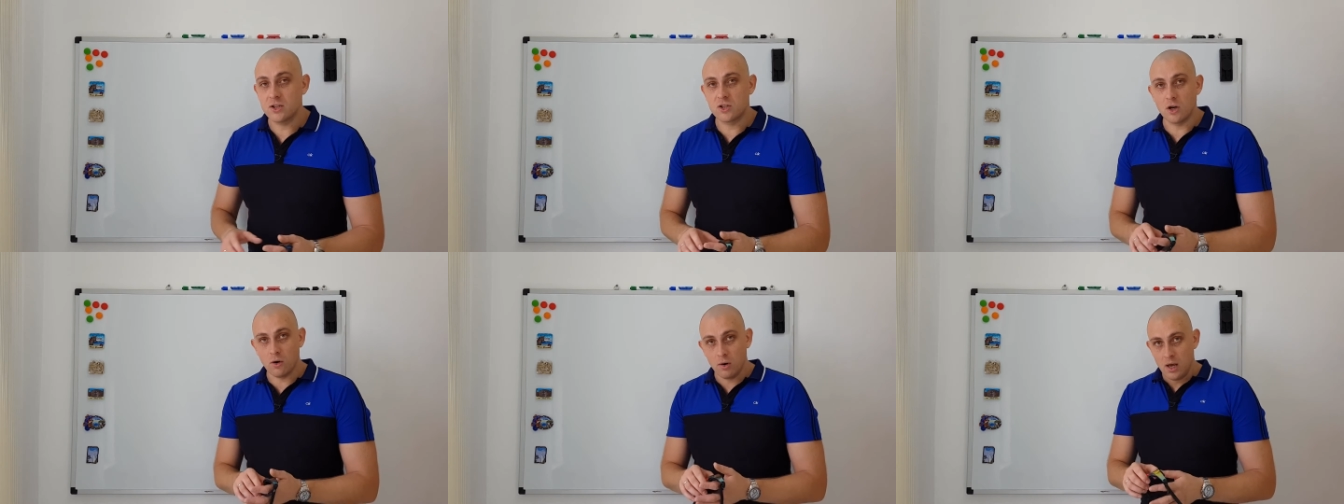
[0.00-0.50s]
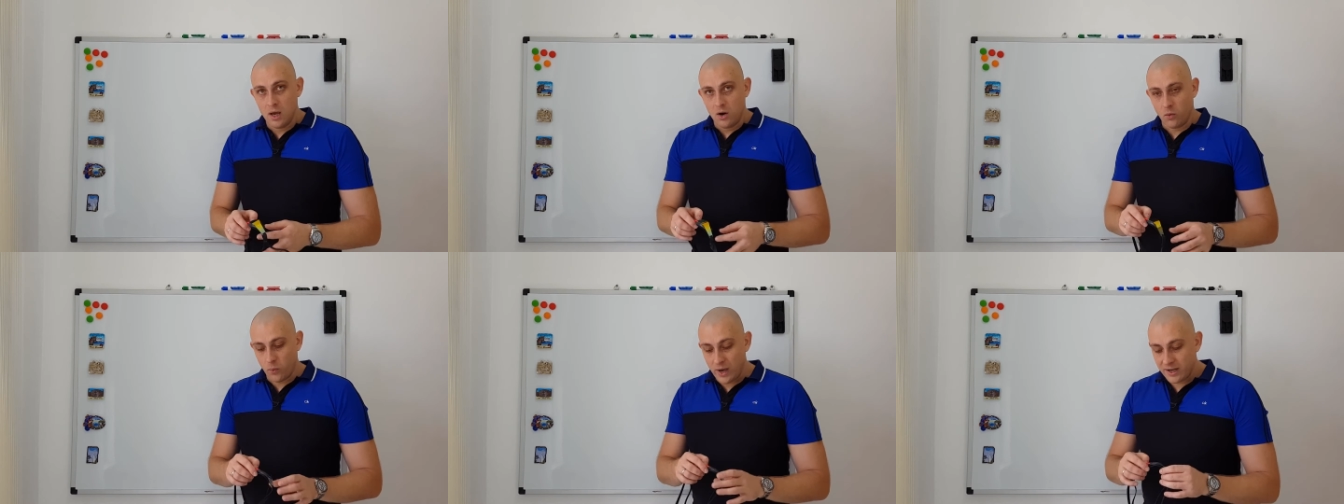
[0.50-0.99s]
So
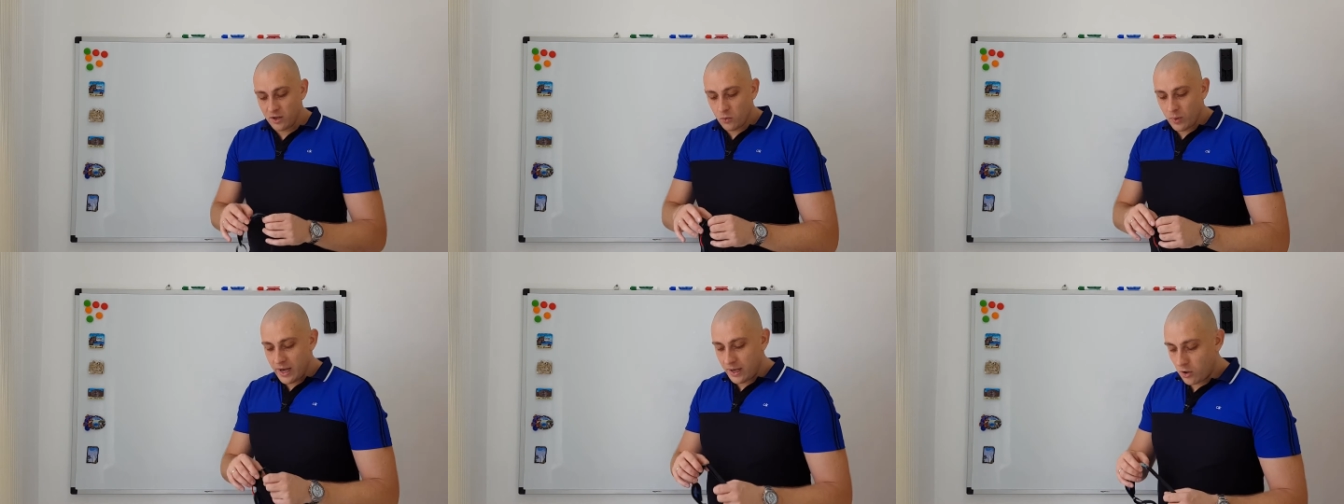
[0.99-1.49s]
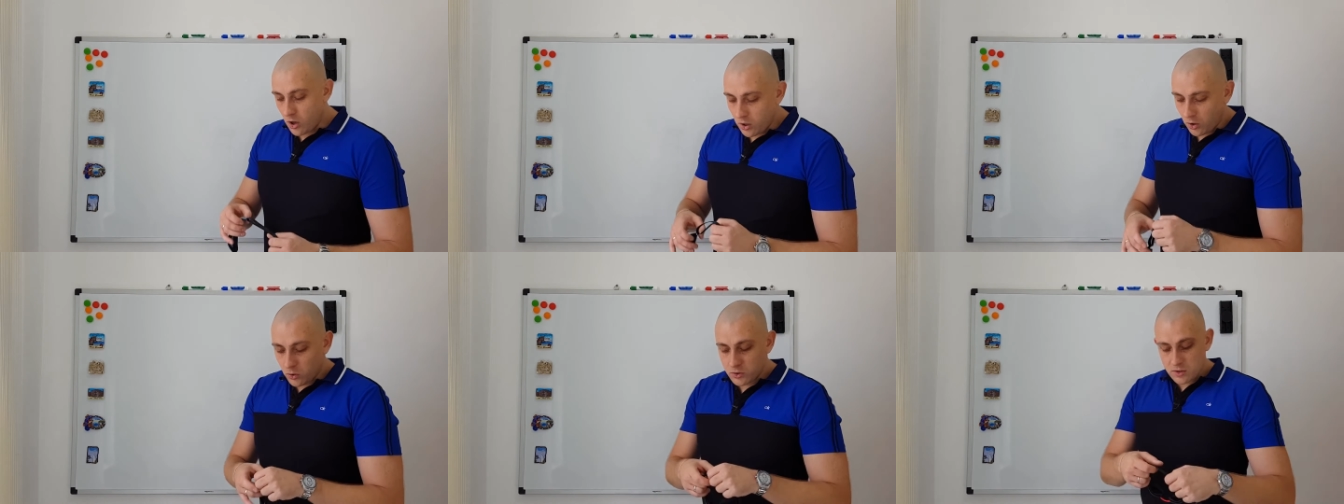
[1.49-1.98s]
when you wear
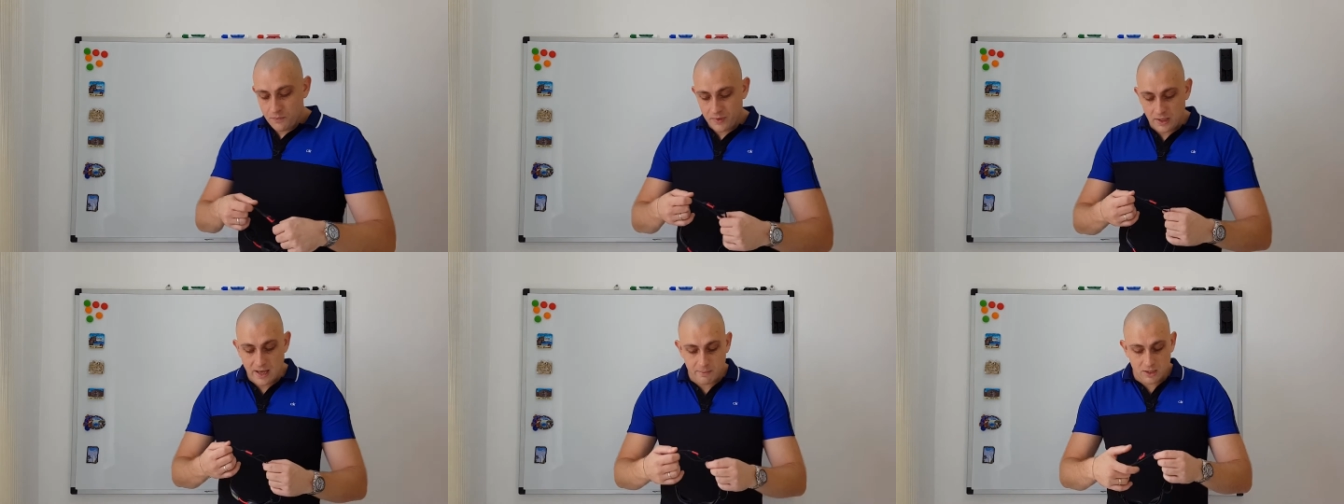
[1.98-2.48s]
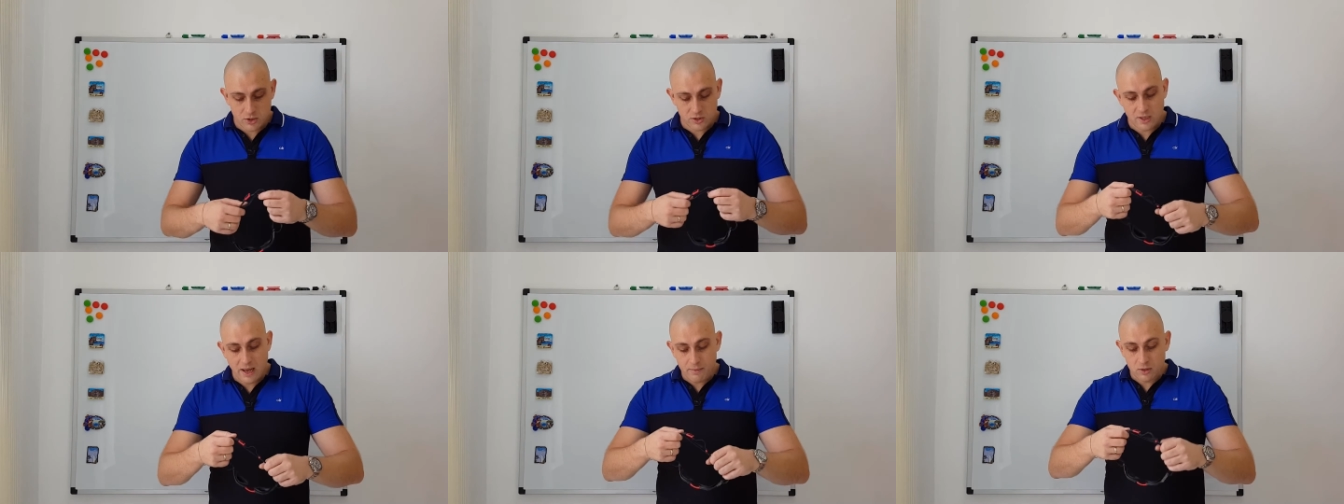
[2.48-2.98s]
goggles, let me
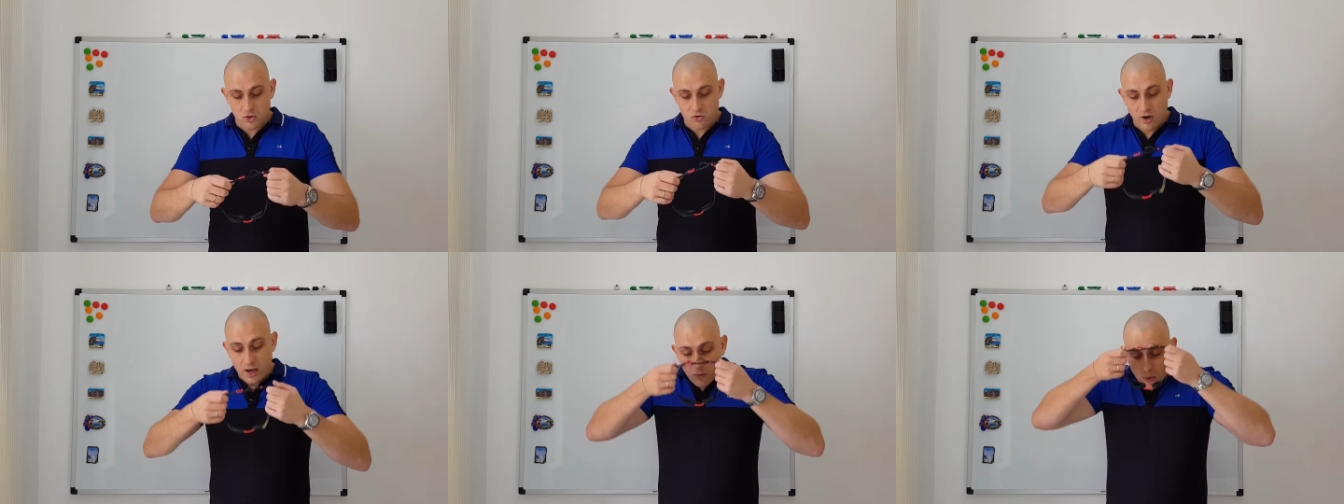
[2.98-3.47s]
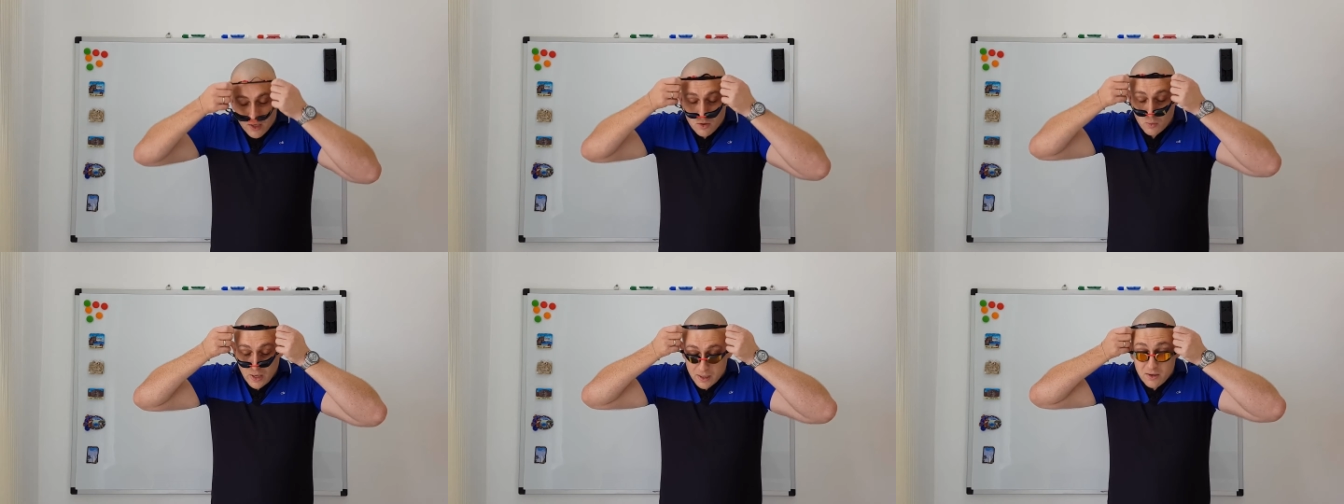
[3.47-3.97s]
just demonstrate. When
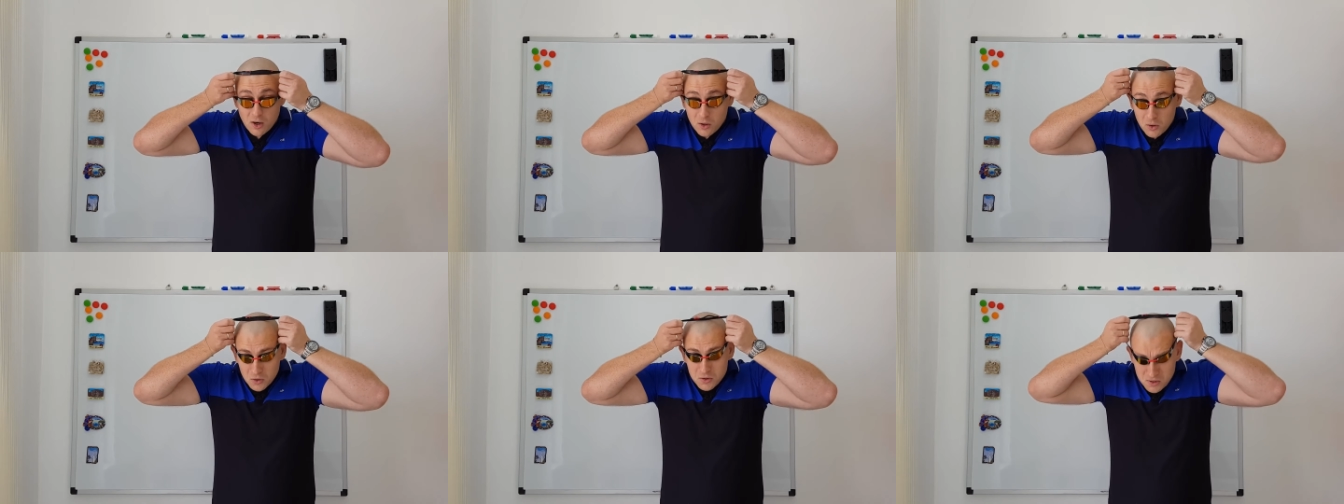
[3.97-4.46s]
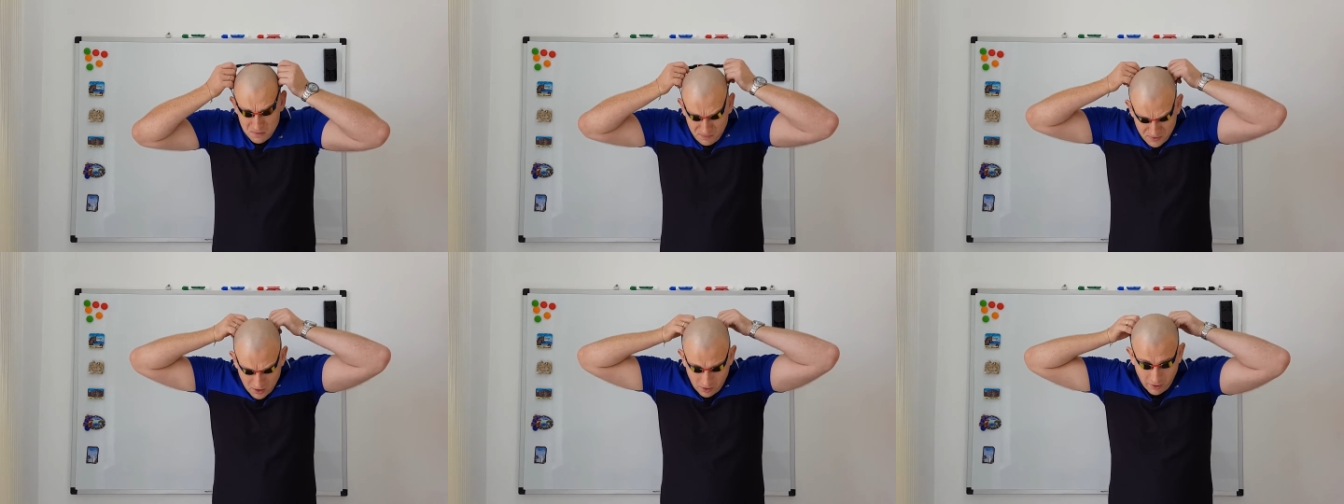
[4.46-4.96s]
you wear goggles,
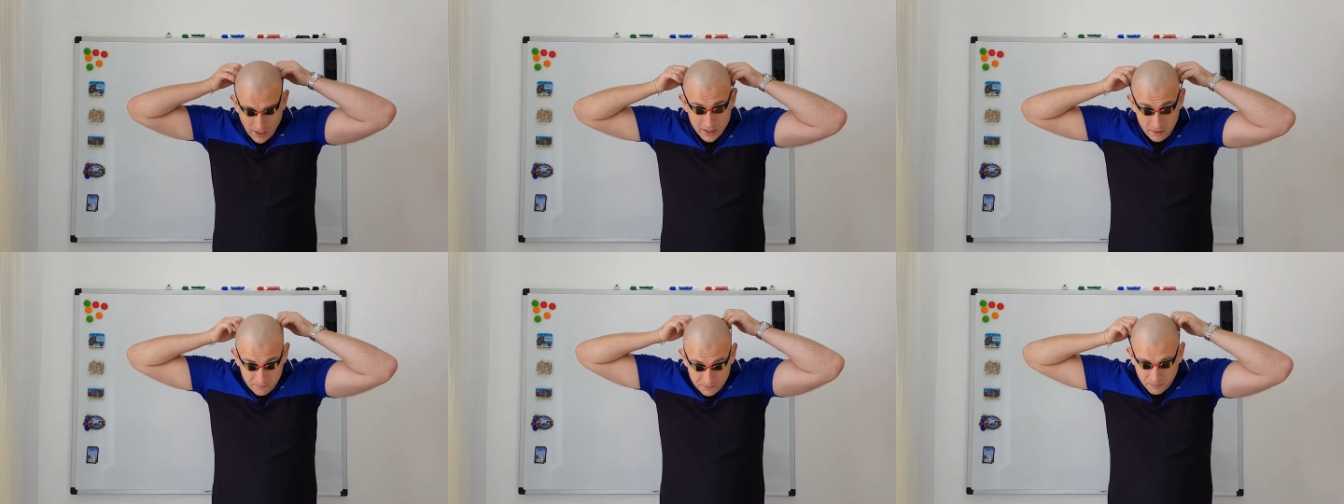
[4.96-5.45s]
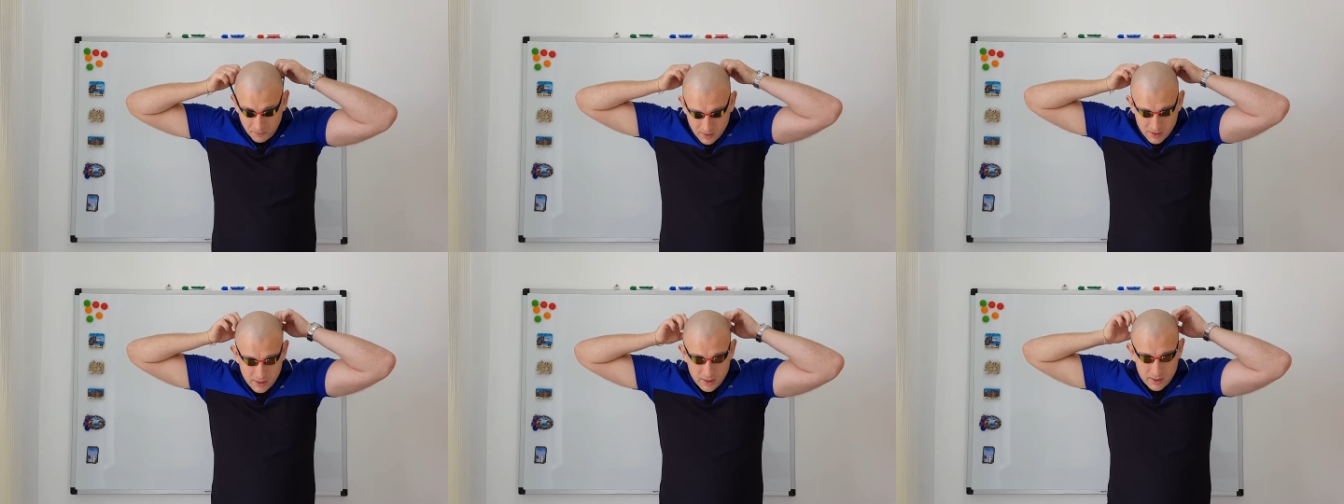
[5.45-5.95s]
all right,
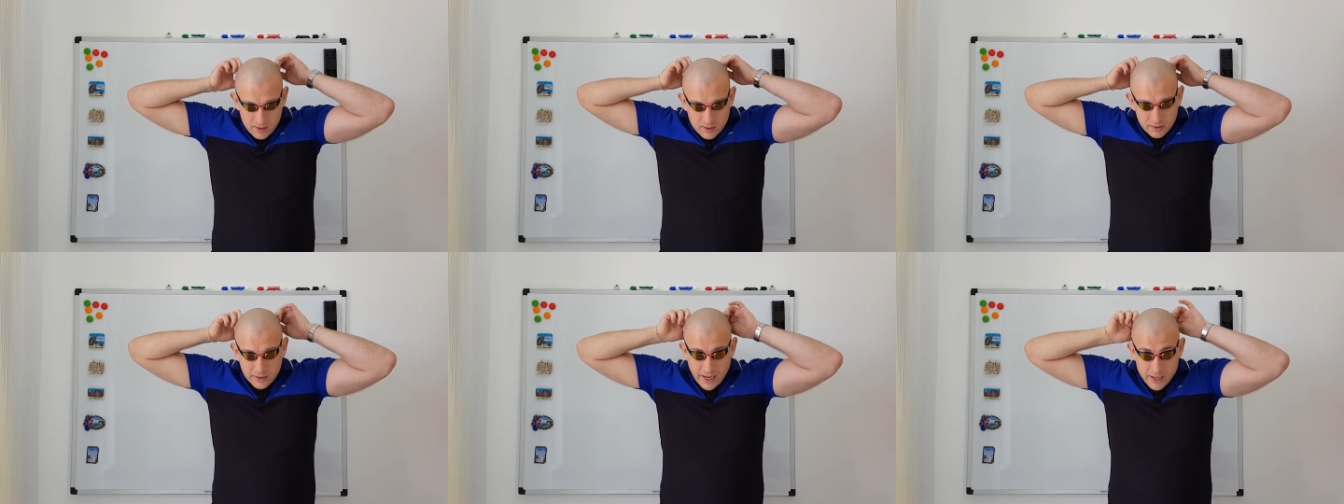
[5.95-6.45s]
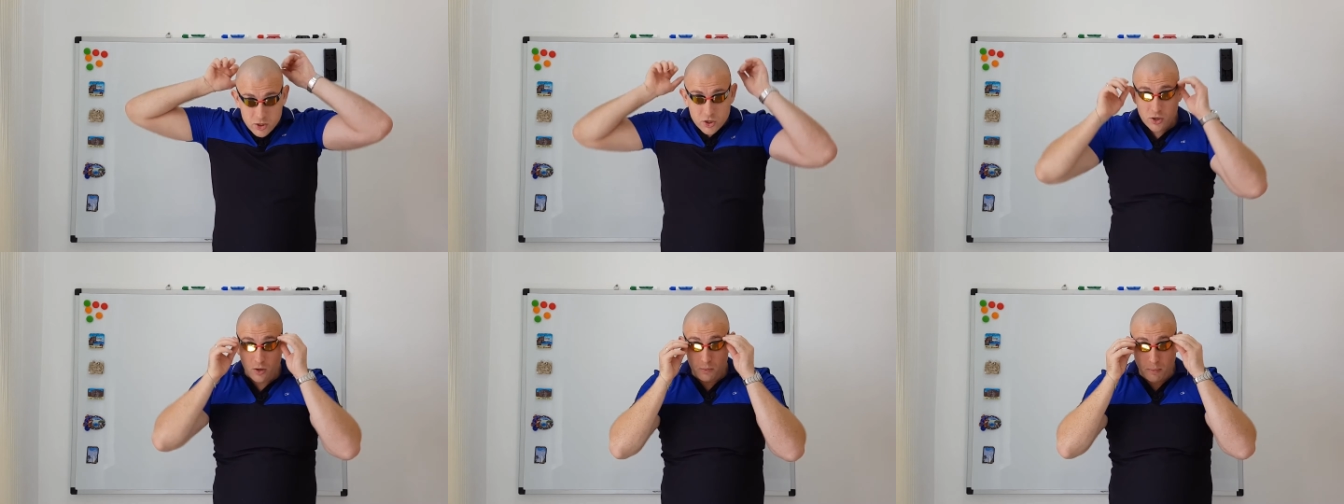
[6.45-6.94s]
they
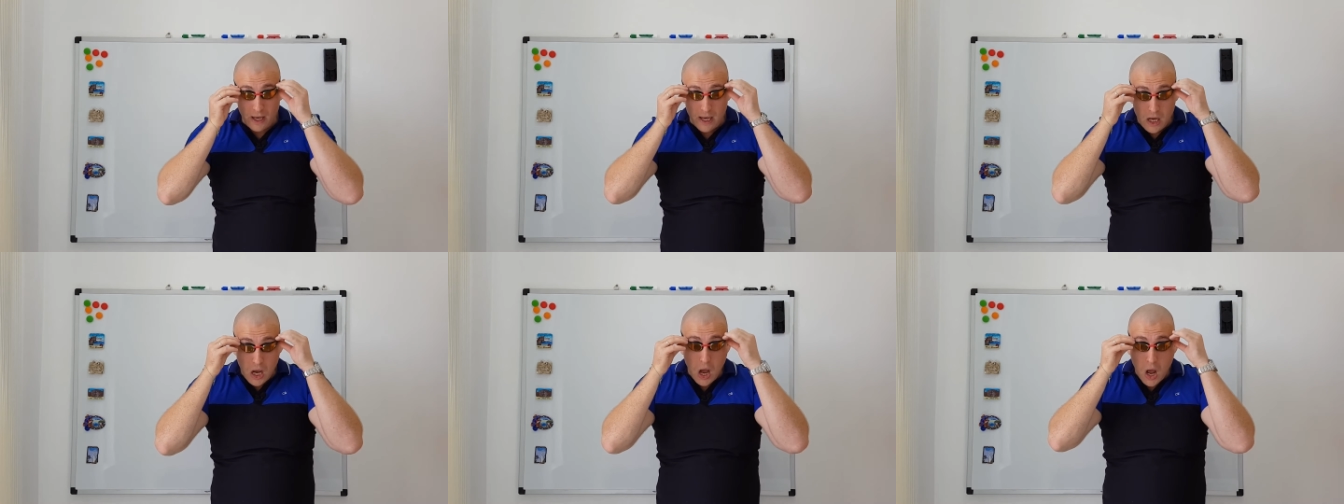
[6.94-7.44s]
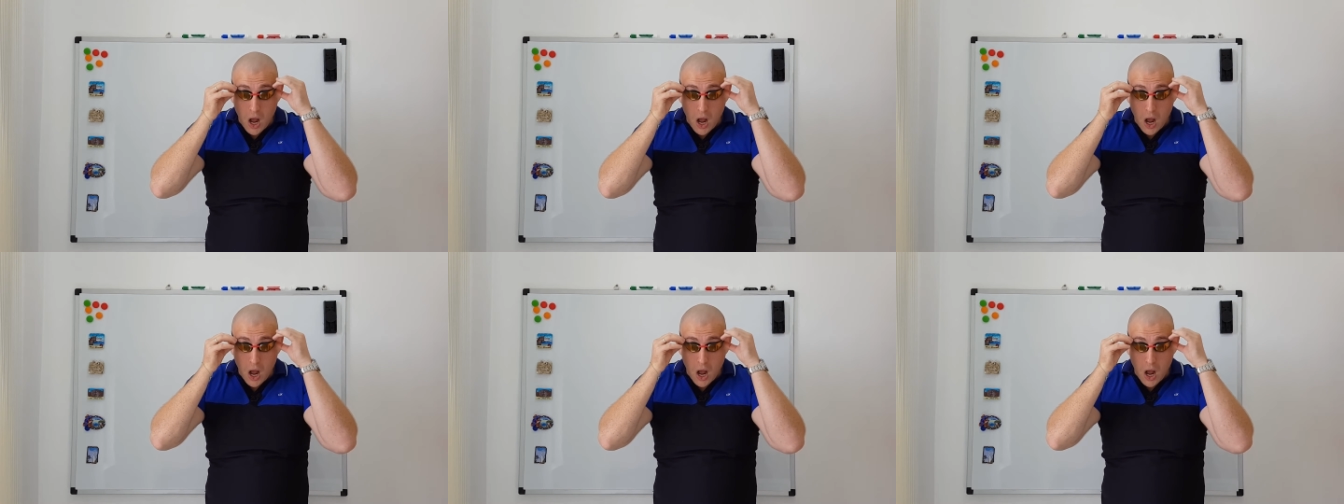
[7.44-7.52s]
should be